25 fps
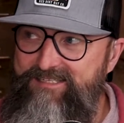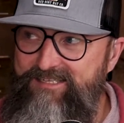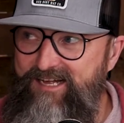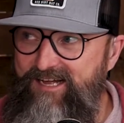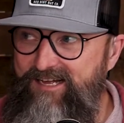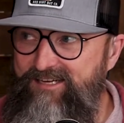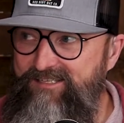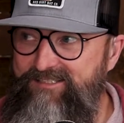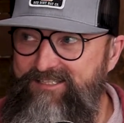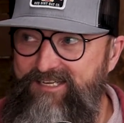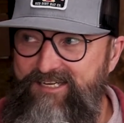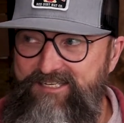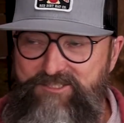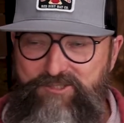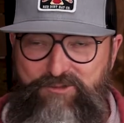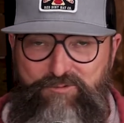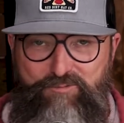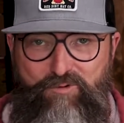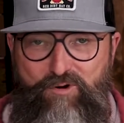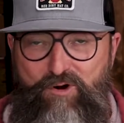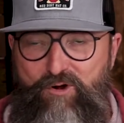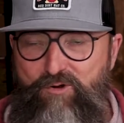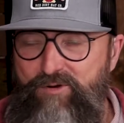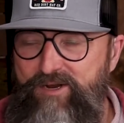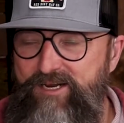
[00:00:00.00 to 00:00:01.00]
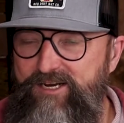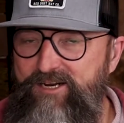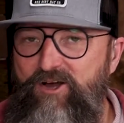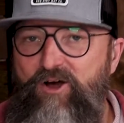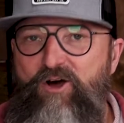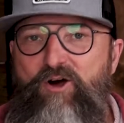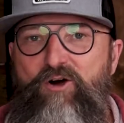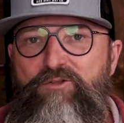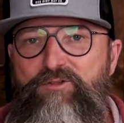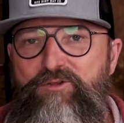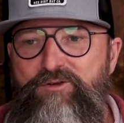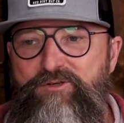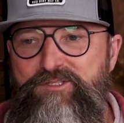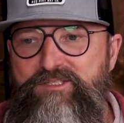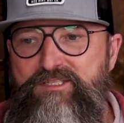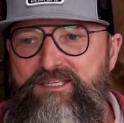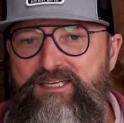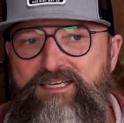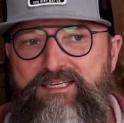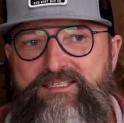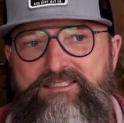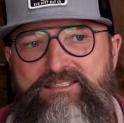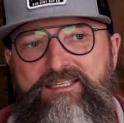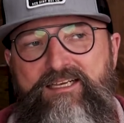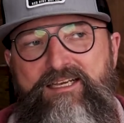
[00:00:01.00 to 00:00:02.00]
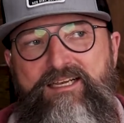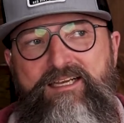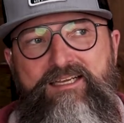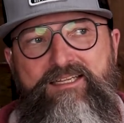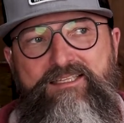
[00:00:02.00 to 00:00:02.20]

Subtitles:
context, growing, all those things.